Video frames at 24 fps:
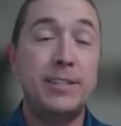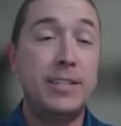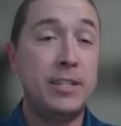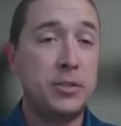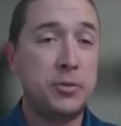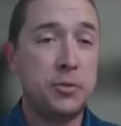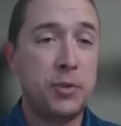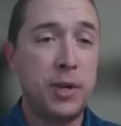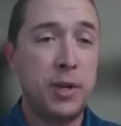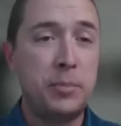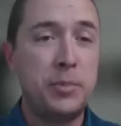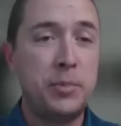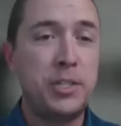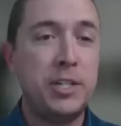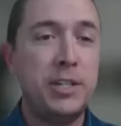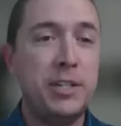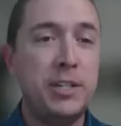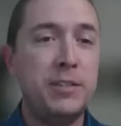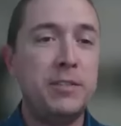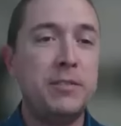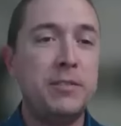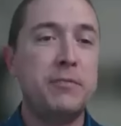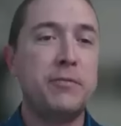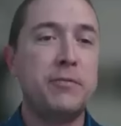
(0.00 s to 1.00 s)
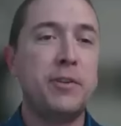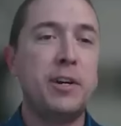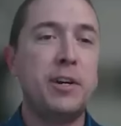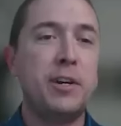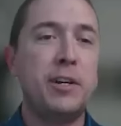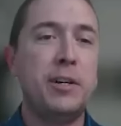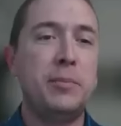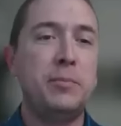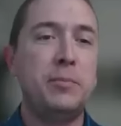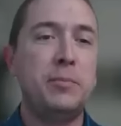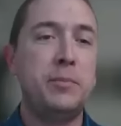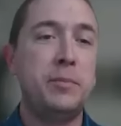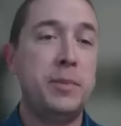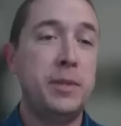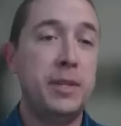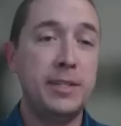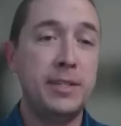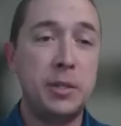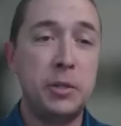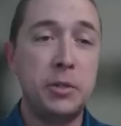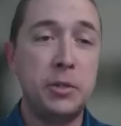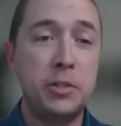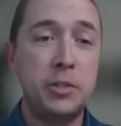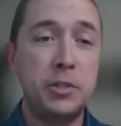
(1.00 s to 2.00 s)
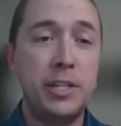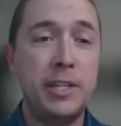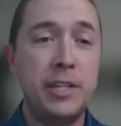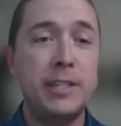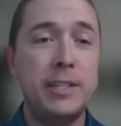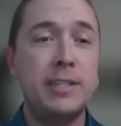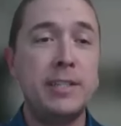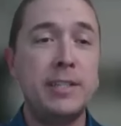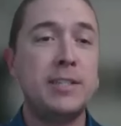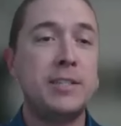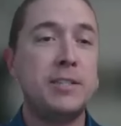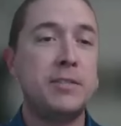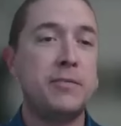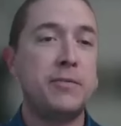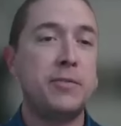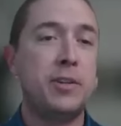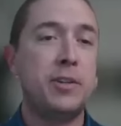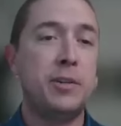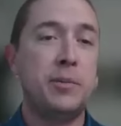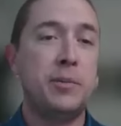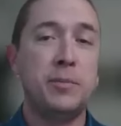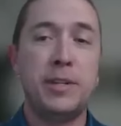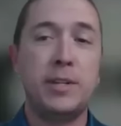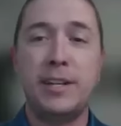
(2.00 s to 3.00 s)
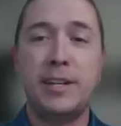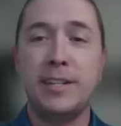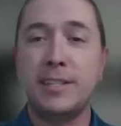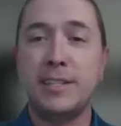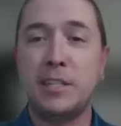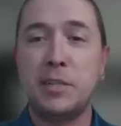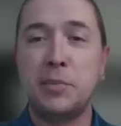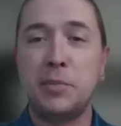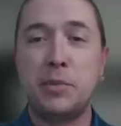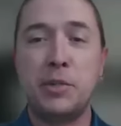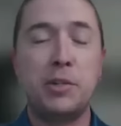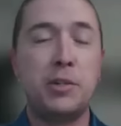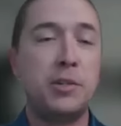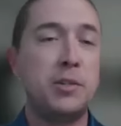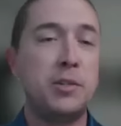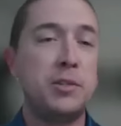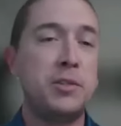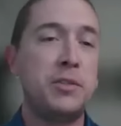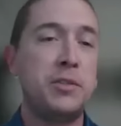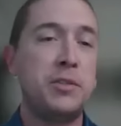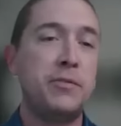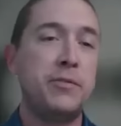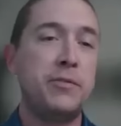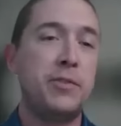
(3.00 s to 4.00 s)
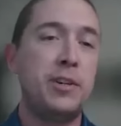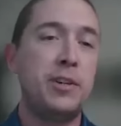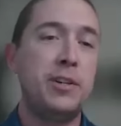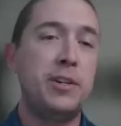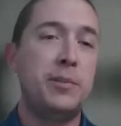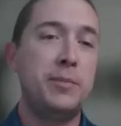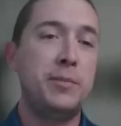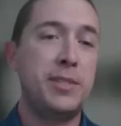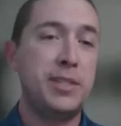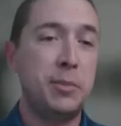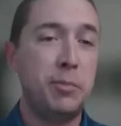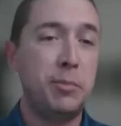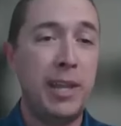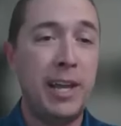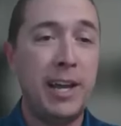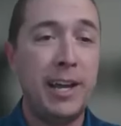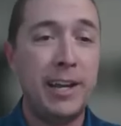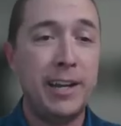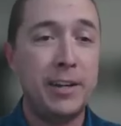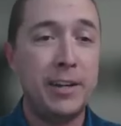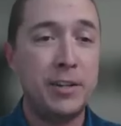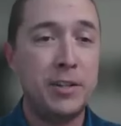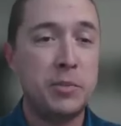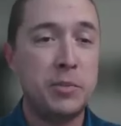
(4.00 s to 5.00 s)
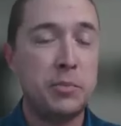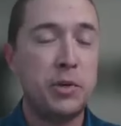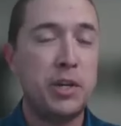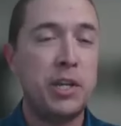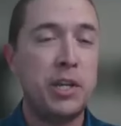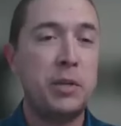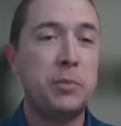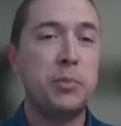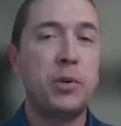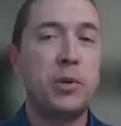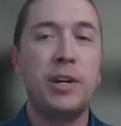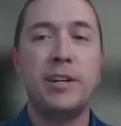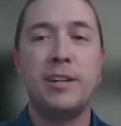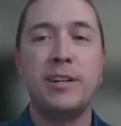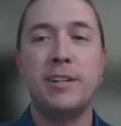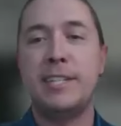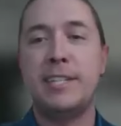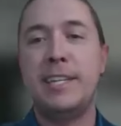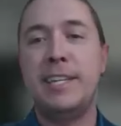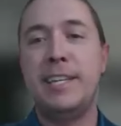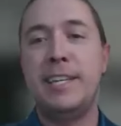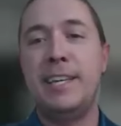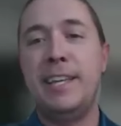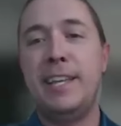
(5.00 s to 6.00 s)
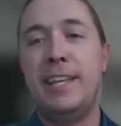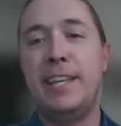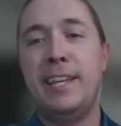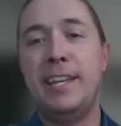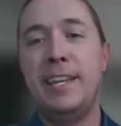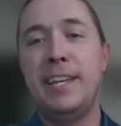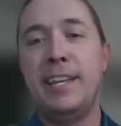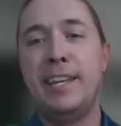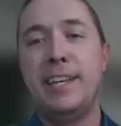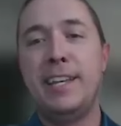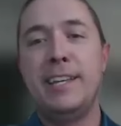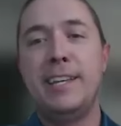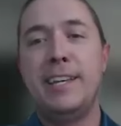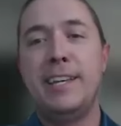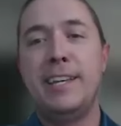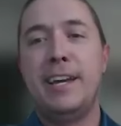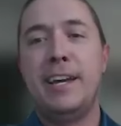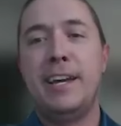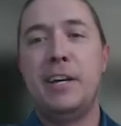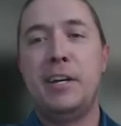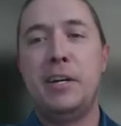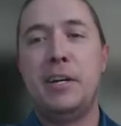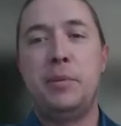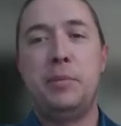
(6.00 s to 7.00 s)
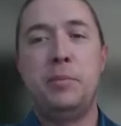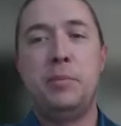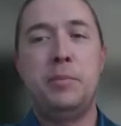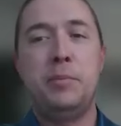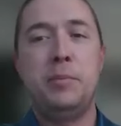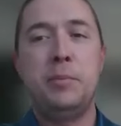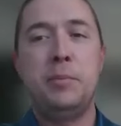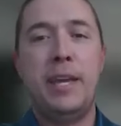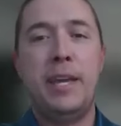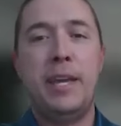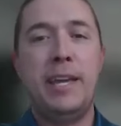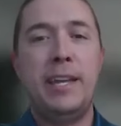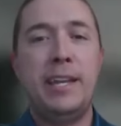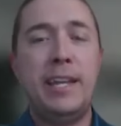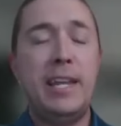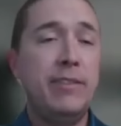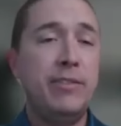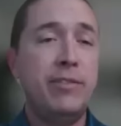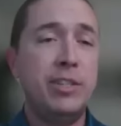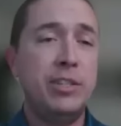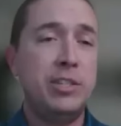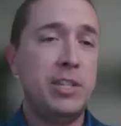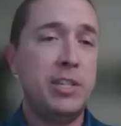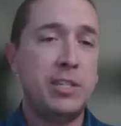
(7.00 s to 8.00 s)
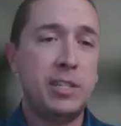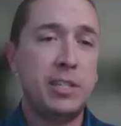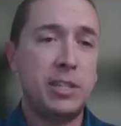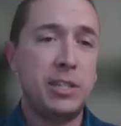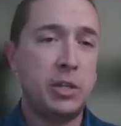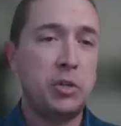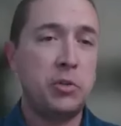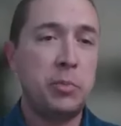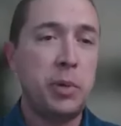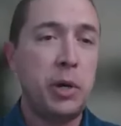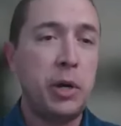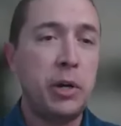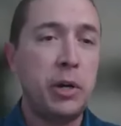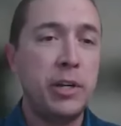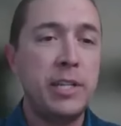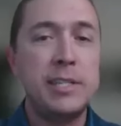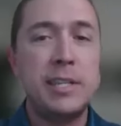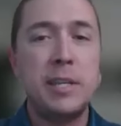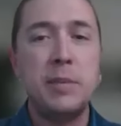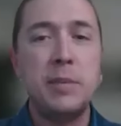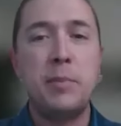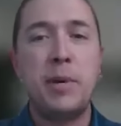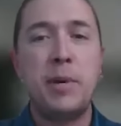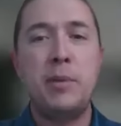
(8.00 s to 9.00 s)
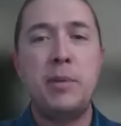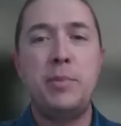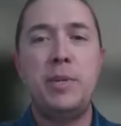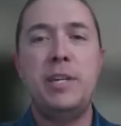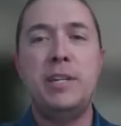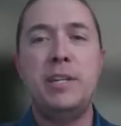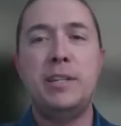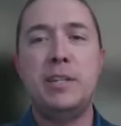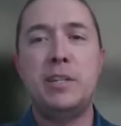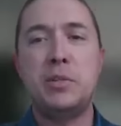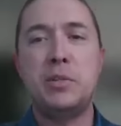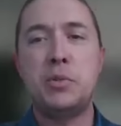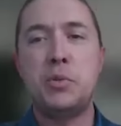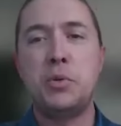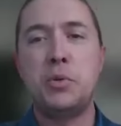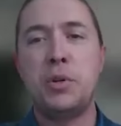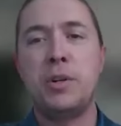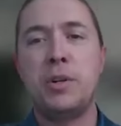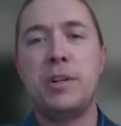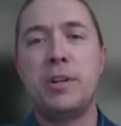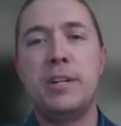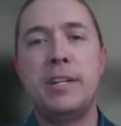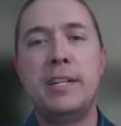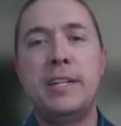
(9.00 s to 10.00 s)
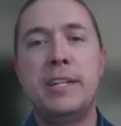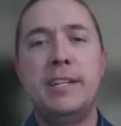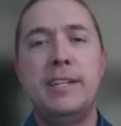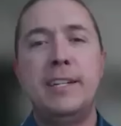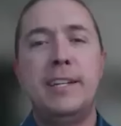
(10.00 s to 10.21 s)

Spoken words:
disruption from associates, from customers, from suppliers bringing product in, and even just third parties that might be in the store.